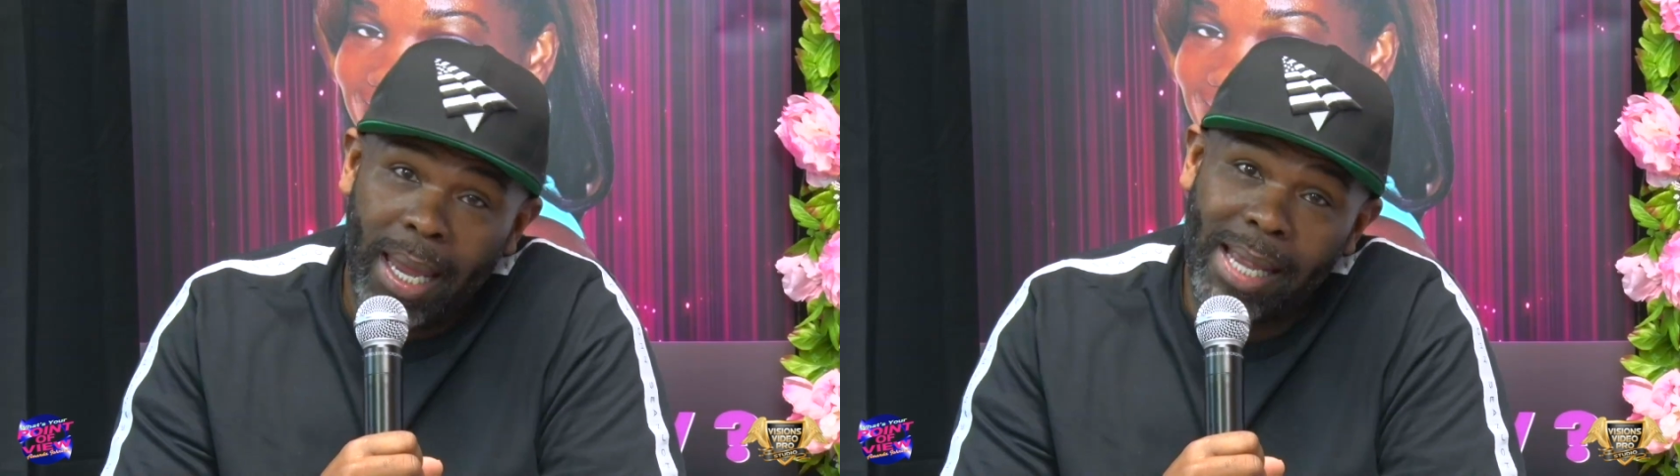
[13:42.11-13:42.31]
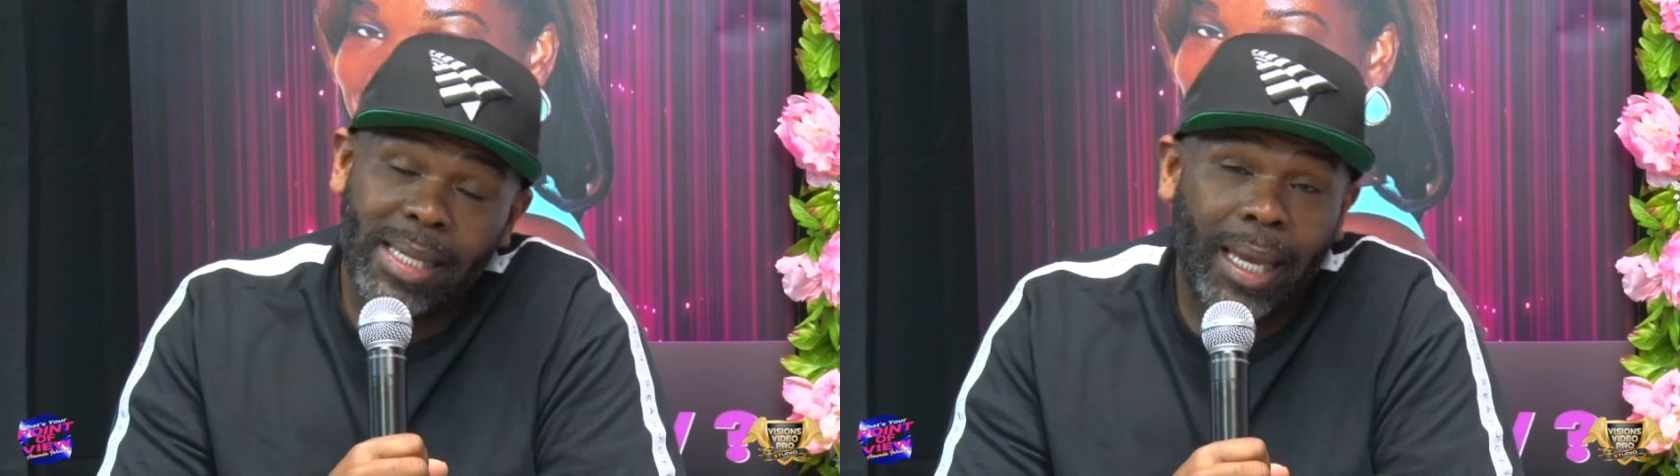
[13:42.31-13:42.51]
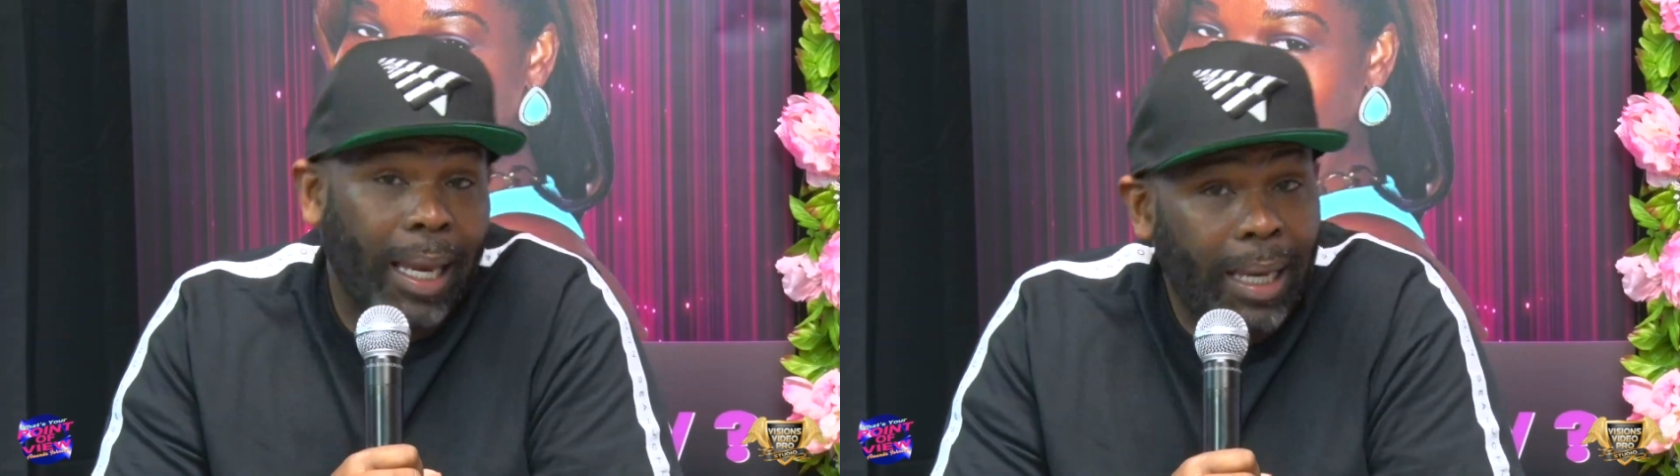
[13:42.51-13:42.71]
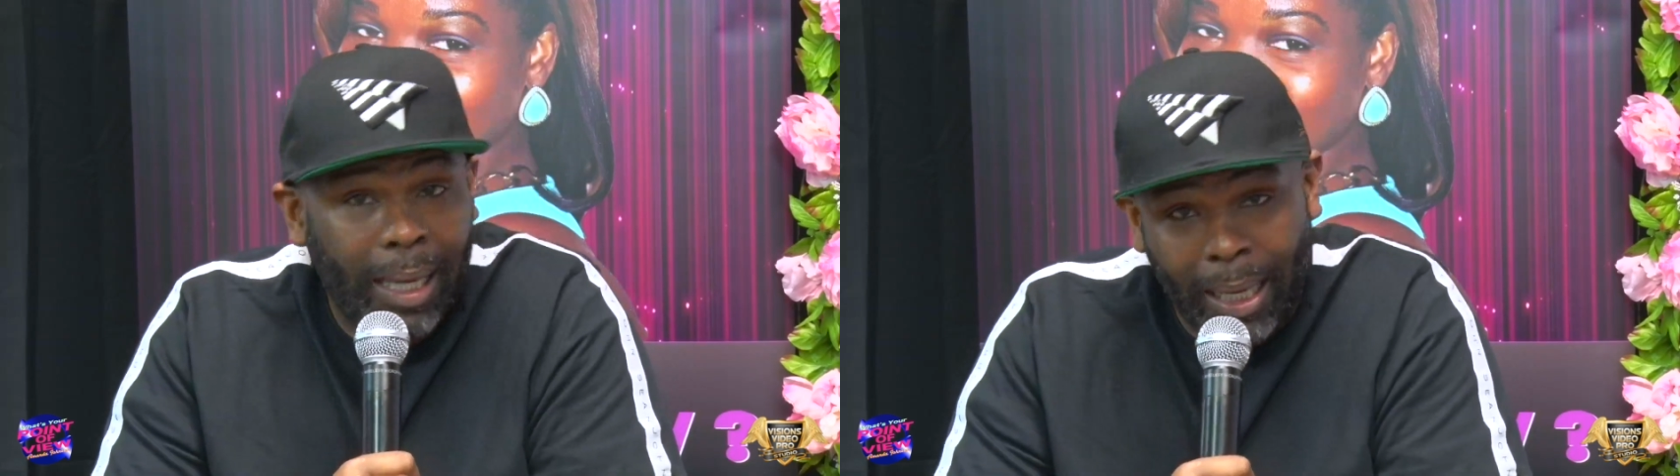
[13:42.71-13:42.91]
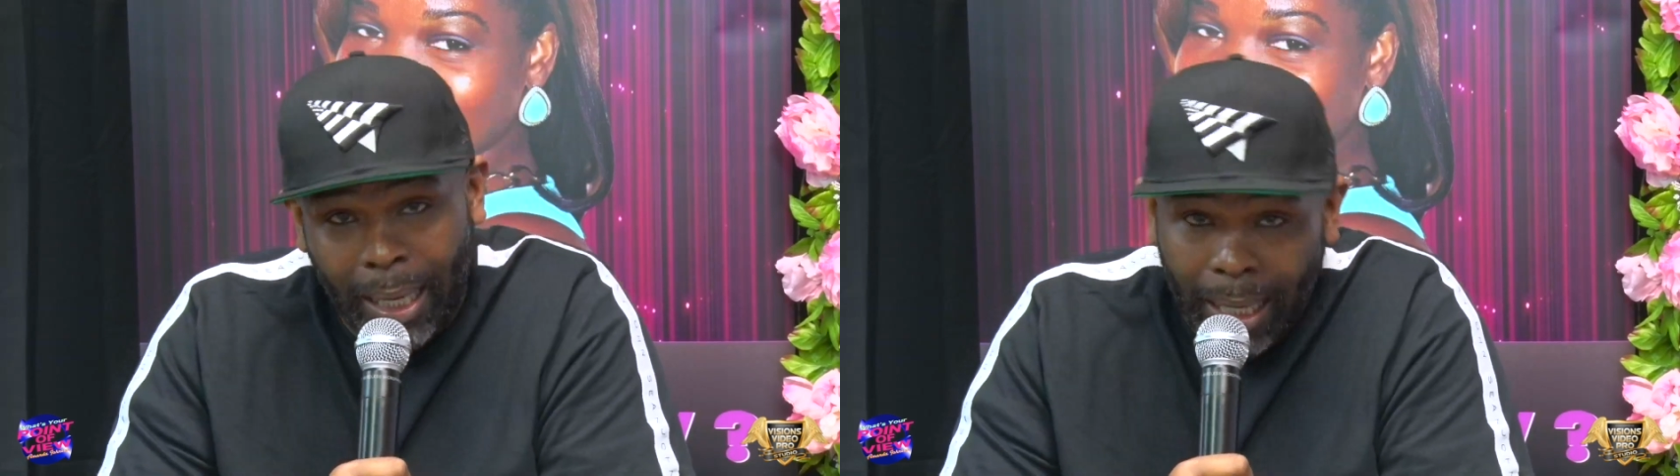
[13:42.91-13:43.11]
It's in
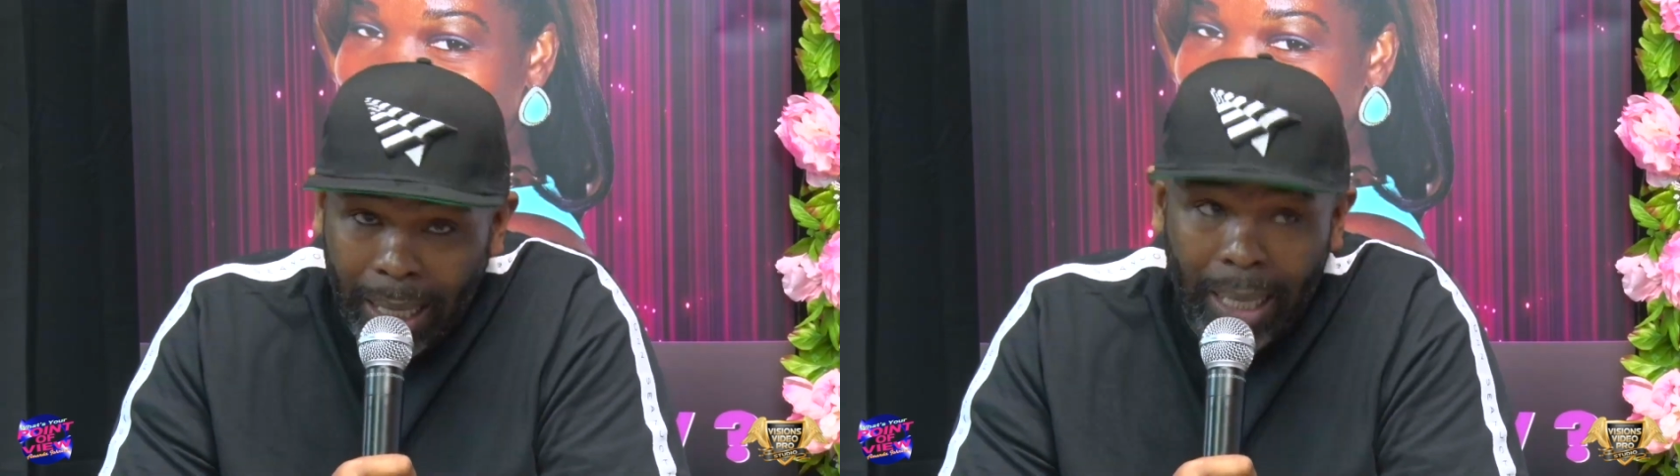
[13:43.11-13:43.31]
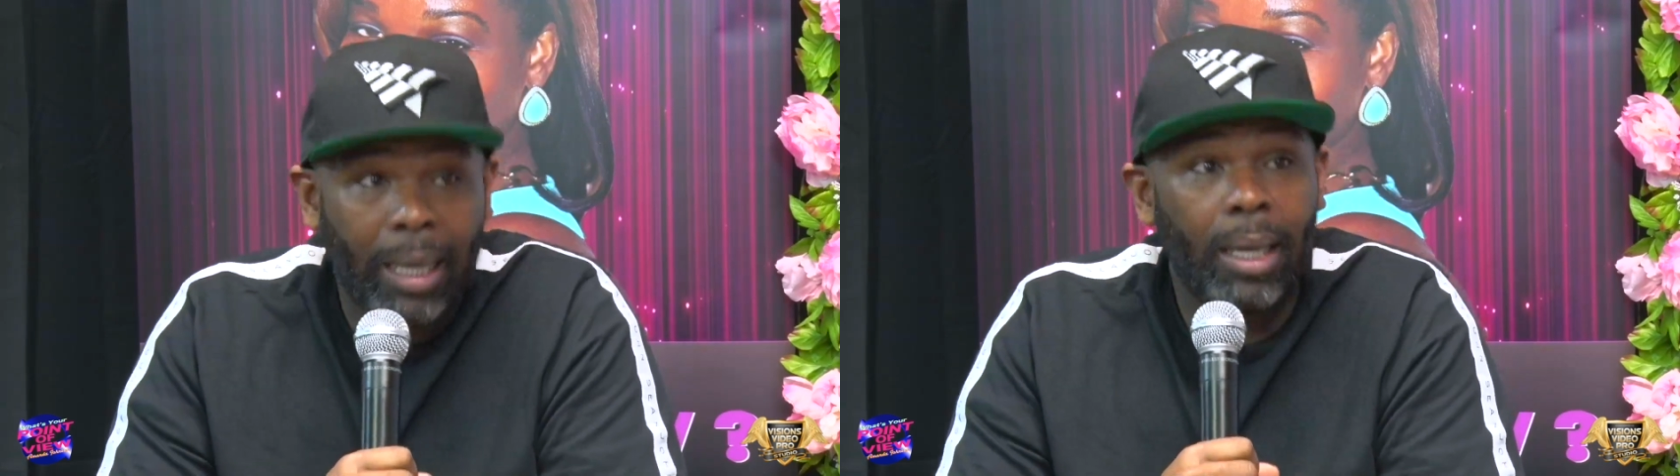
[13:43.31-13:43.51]
there.